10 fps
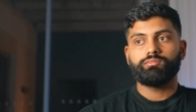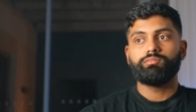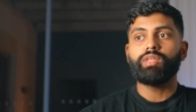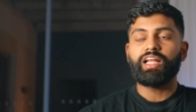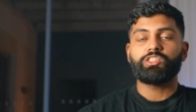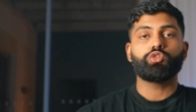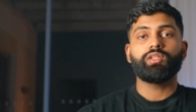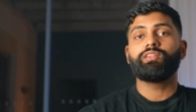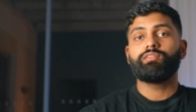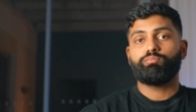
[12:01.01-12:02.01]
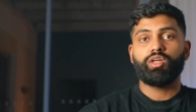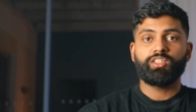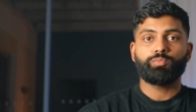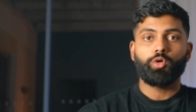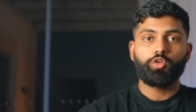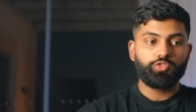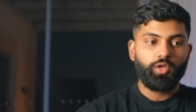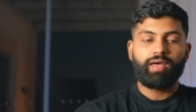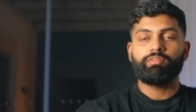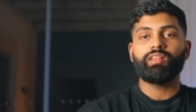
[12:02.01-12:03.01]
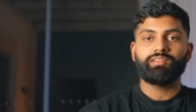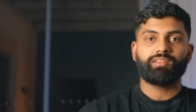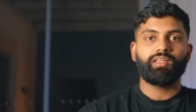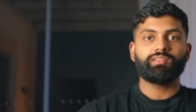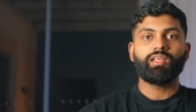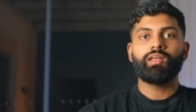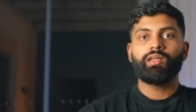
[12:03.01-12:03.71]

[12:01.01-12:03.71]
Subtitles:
naturally predisposed to having these things,